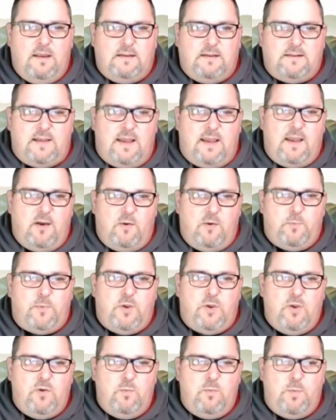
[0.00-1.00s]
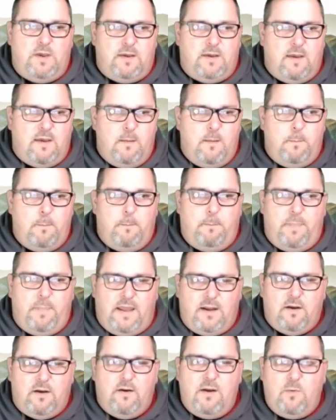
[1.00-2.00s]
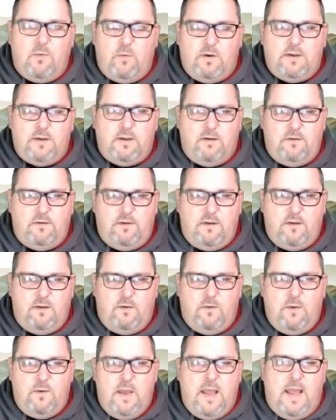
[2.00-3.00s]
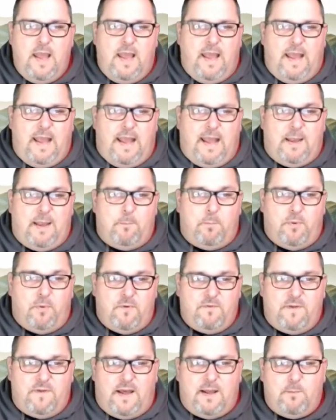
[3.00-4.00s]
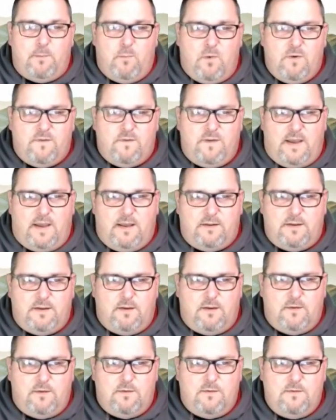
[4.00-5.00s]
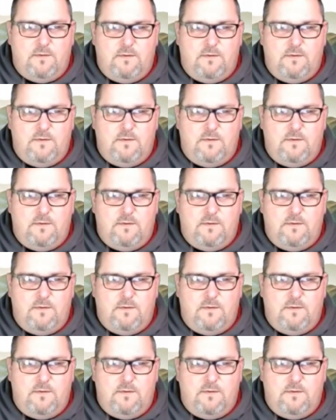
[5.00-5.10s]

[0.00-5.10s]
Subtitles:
to help you become better at what you do and provide more value.